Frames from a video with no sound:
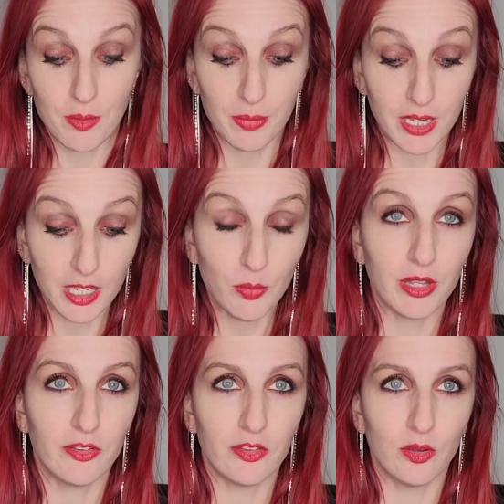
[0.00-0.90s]
But anyway,
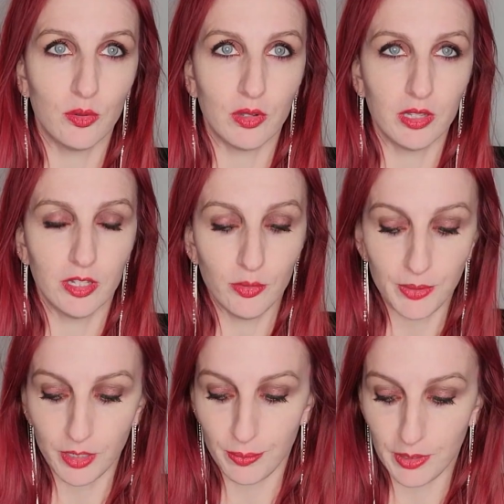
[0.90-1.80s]
so a little
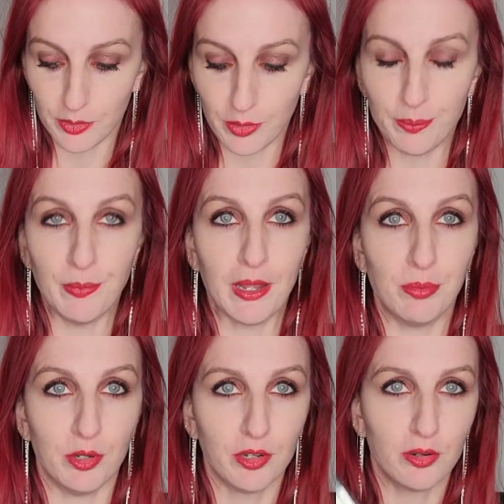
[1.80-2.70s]
bit about my
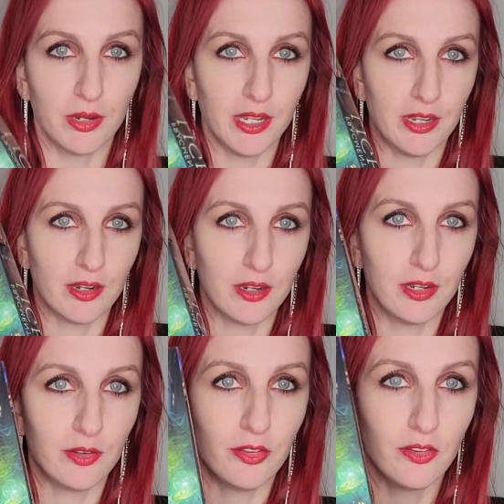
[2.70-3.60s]
book right here.
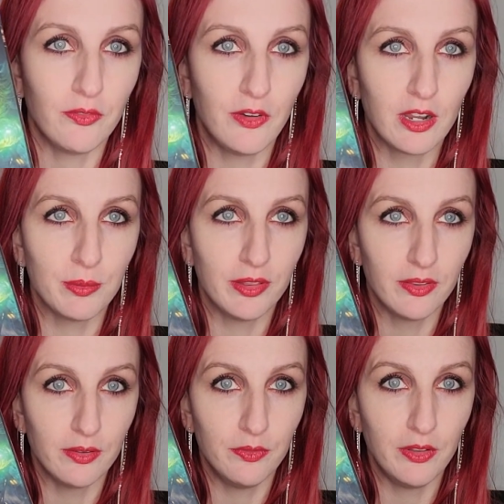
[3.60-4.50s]
Here's Fragments
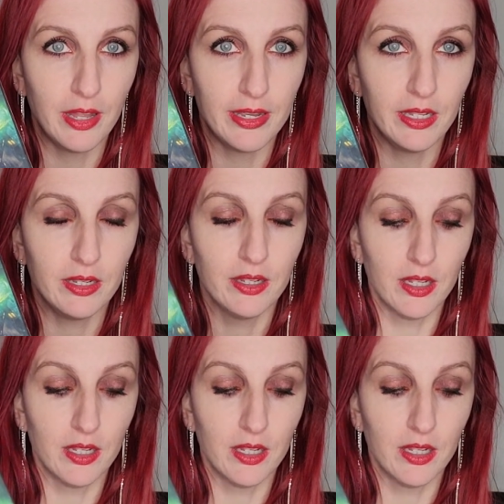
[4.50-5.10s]
of Light.